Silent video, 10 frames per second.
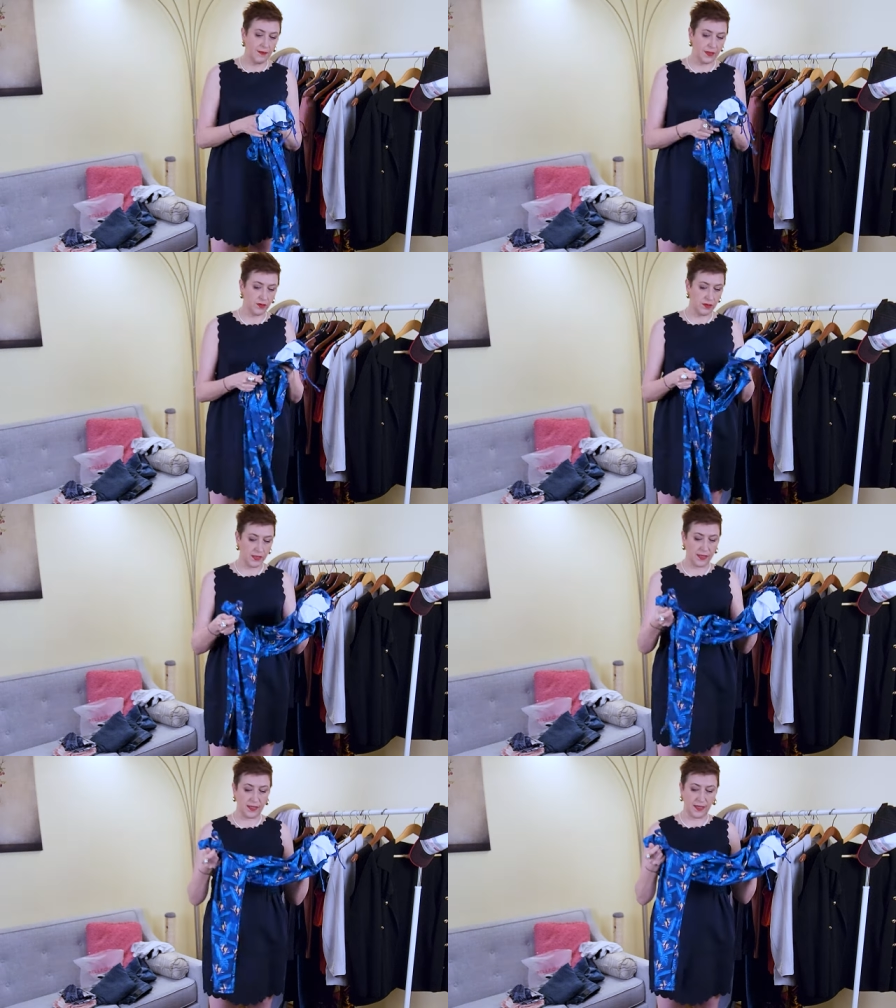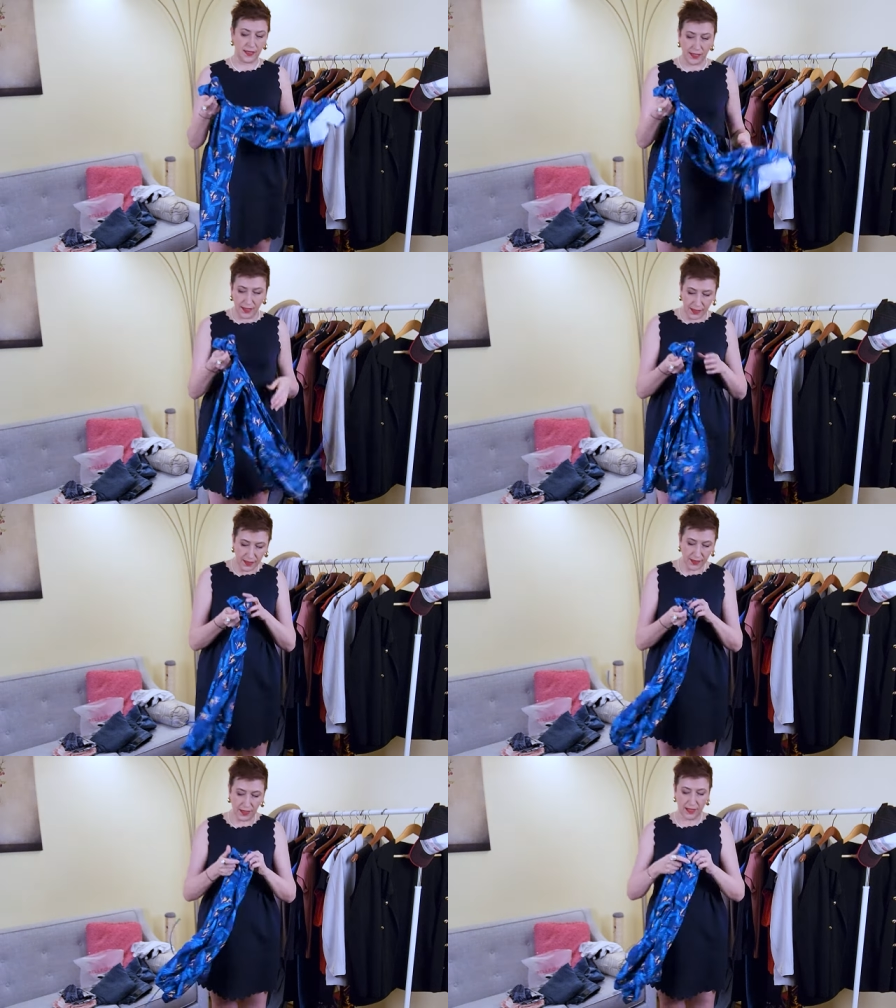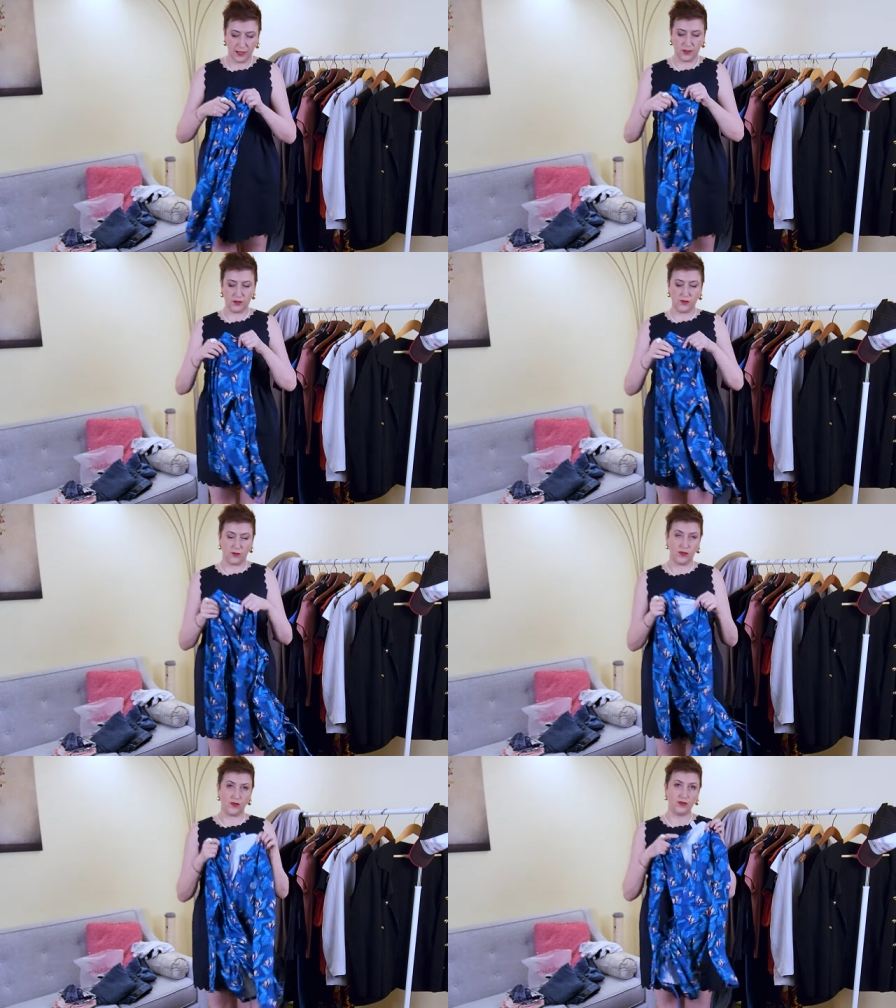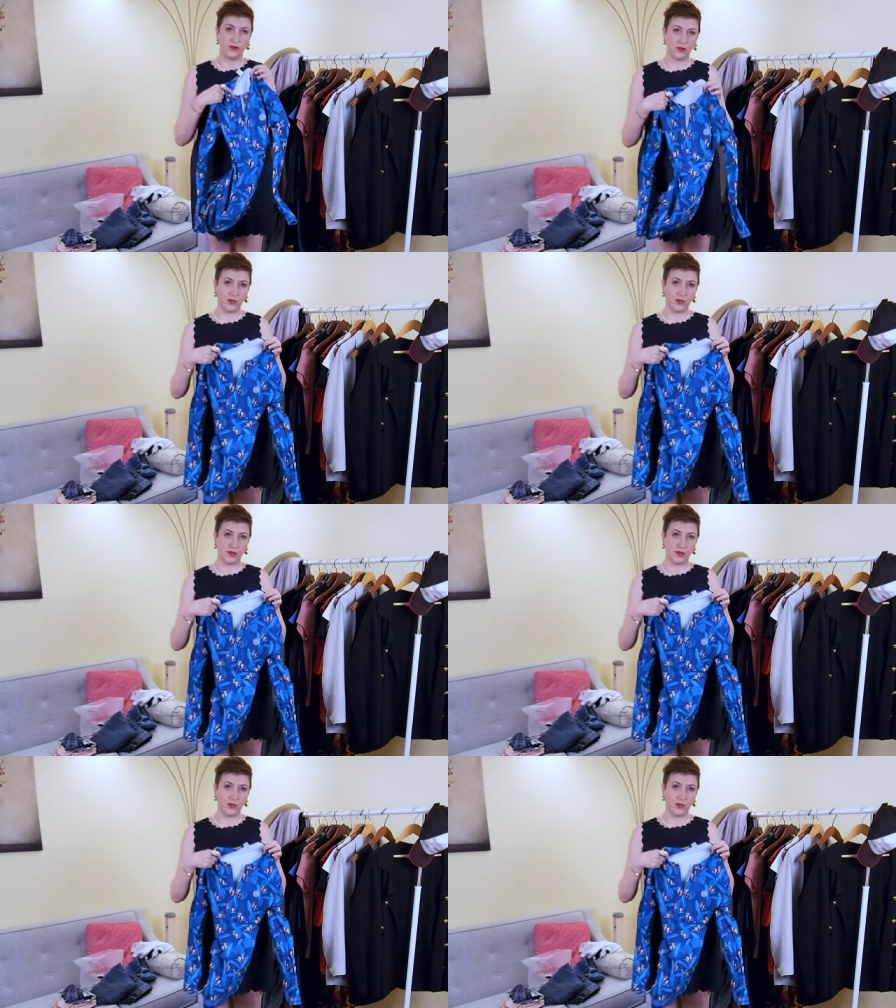because again, I don't want to